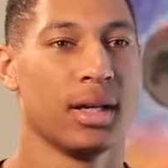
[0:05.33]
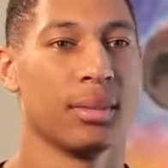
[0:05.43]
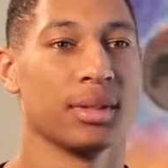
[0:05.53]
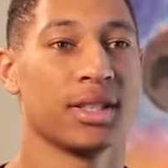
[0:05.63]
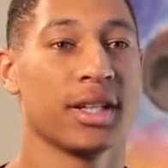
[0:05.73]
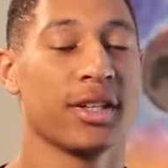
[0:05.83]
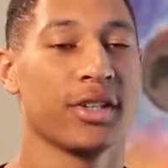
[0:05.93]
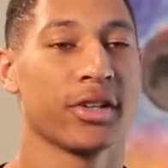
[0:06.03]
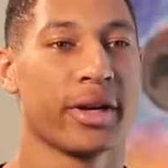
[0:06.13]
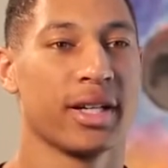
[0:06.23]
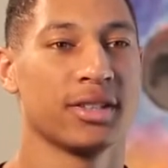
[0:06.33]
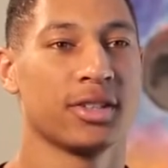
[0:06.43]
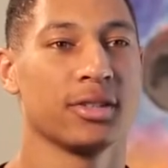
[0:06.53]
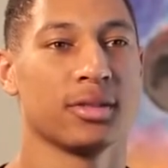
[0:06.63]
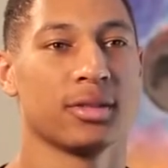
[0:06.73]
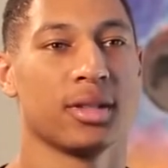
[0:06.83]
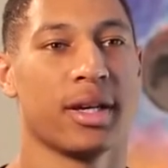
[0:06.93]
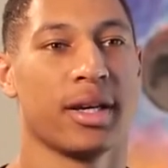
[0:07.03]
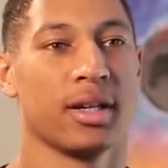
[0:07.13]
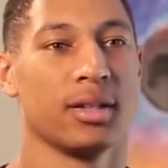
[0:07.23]
I'm a second year grad student
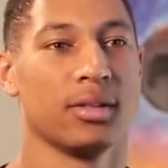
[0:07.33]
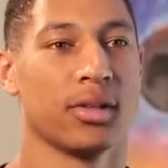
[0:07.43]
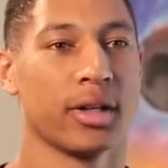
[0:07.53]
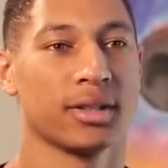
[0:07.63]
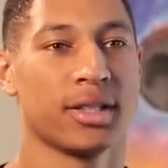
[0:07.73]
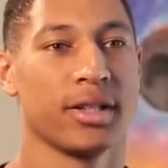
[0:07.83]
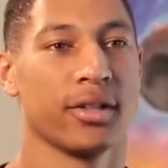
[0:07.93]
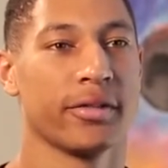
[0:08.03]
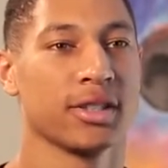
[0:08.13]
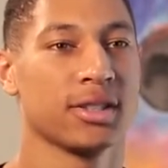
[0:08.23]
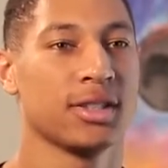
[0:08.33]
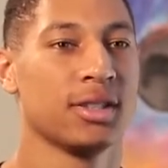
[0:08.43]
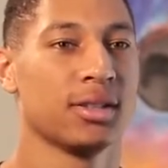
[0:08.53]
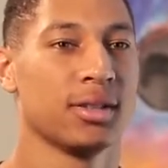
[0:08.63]
at Oregon State University.